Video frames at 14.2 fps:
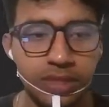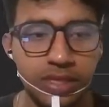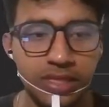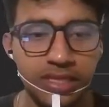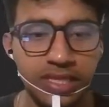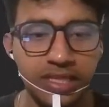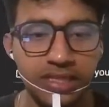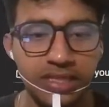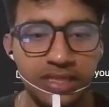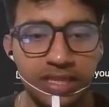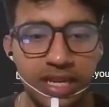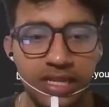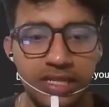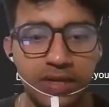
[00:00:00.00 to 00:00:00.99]
Is yes,
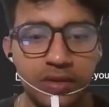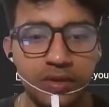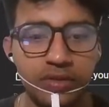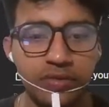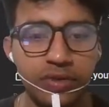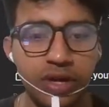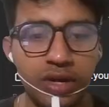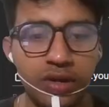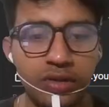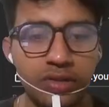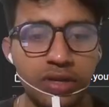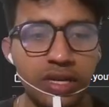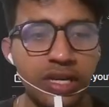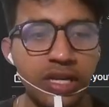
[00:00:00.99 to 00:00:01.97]
just write down. If you are
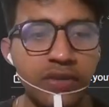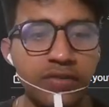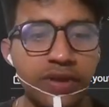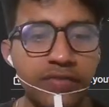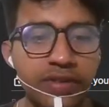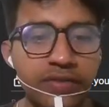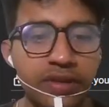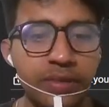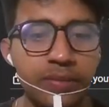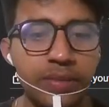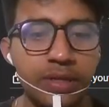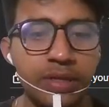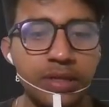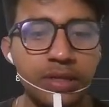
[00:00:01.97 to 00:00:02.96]
also learning a web
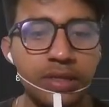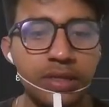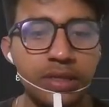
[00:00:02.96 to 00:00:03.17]
development,